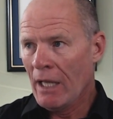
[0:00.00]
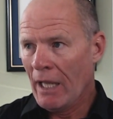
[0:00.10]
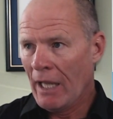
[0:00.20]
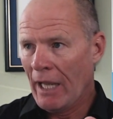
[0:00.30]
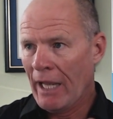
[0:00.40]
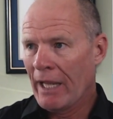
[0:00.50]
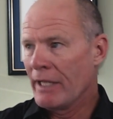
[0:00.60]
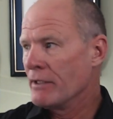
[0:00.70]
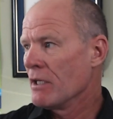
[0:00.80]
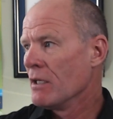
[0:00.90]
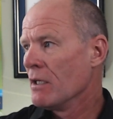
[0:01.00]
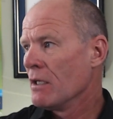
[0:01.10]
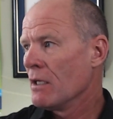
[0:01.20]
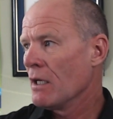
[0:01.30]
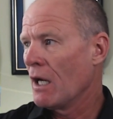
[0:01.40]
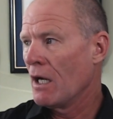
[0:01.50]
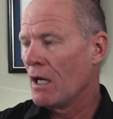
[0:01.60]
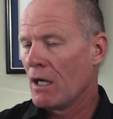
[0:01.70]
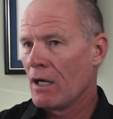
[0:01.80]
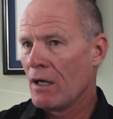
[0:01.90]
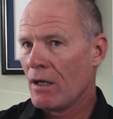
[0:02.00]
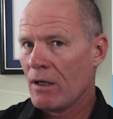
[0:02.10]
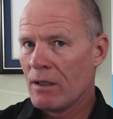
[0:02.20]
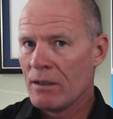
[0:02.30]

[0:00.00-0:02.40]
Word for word: And up